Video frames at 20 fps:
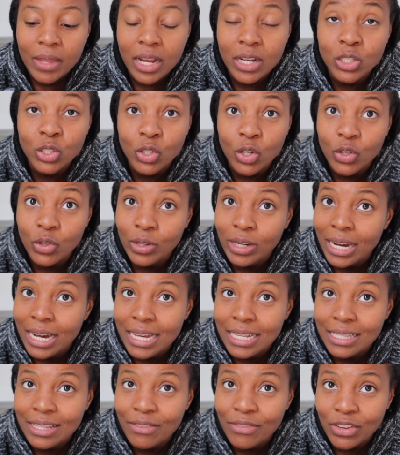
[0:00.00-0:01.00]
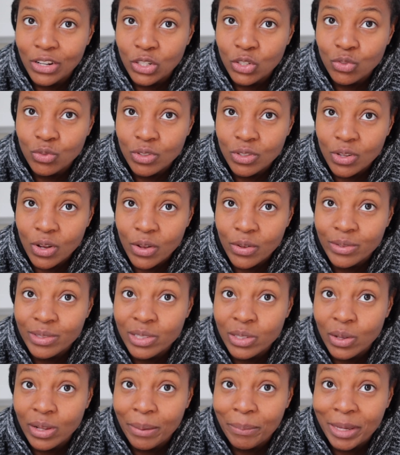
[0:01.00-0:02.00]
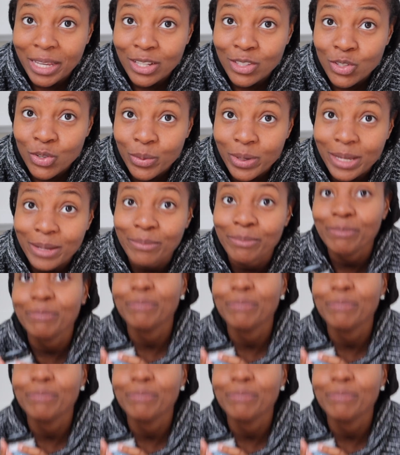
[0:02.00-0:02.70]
show you guys the finished result. So let me get to it.